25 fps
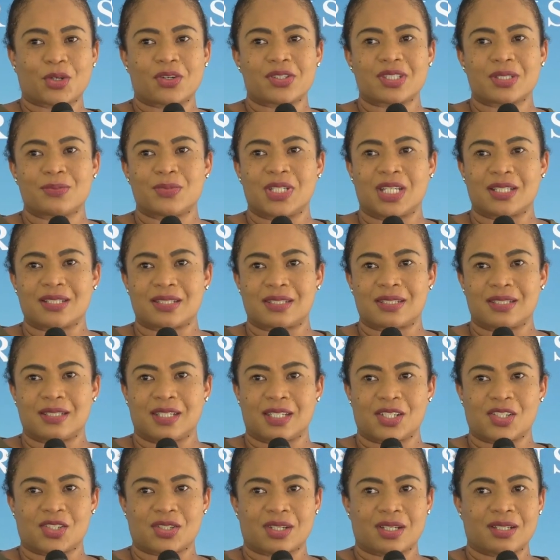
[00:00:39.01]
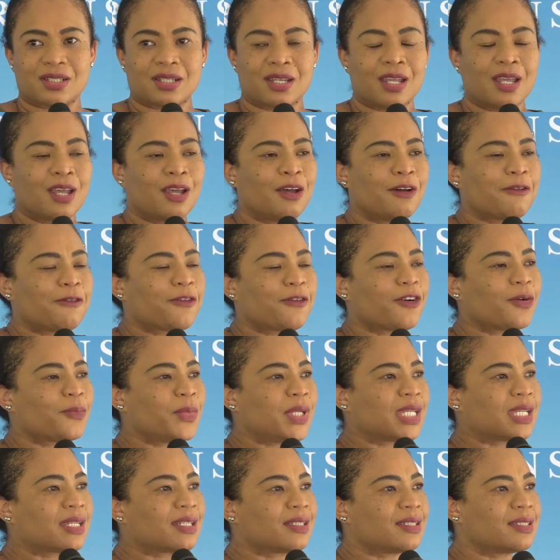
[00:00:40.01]
tourism destination for
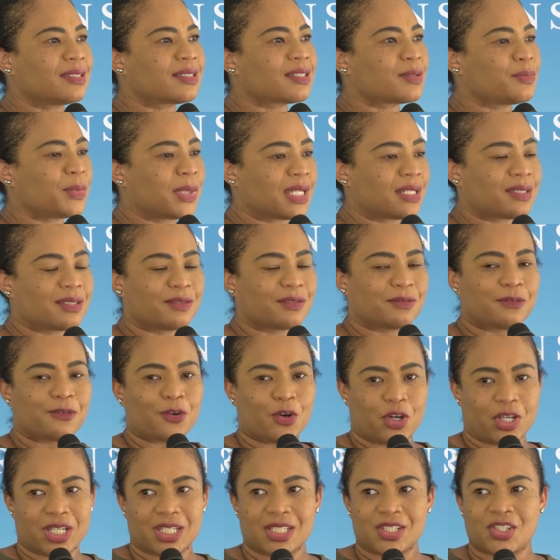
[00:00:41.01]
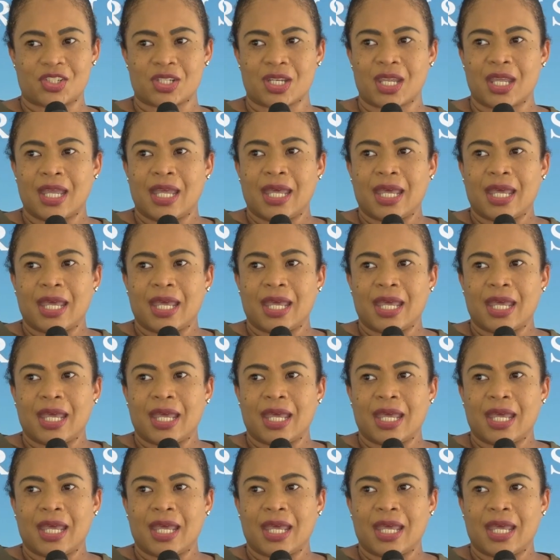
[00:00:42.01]
making this maiden voyage.